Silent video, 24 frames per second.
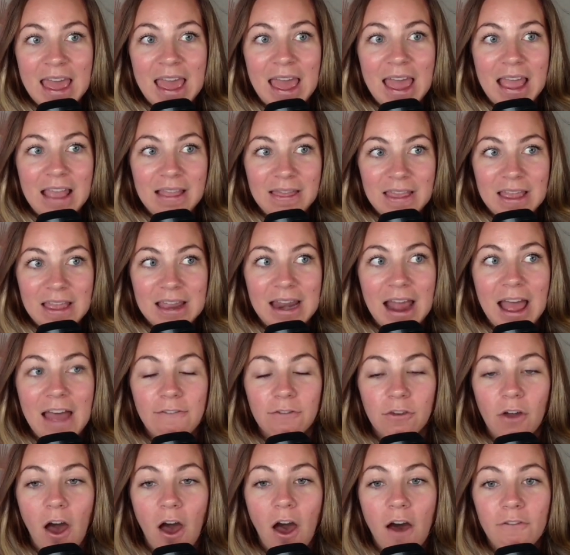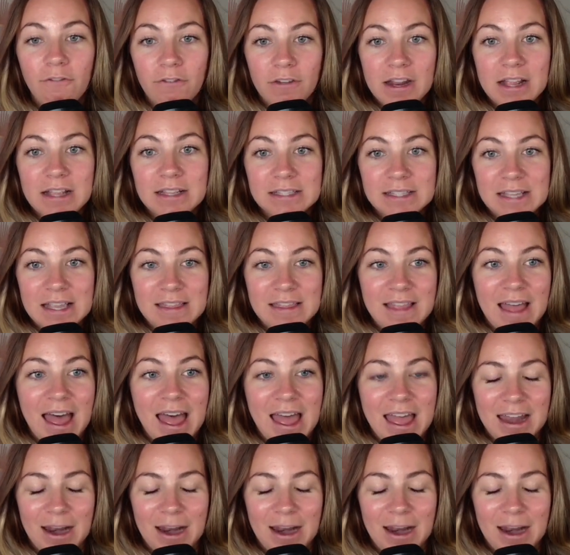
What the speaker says: and then have confidence in that.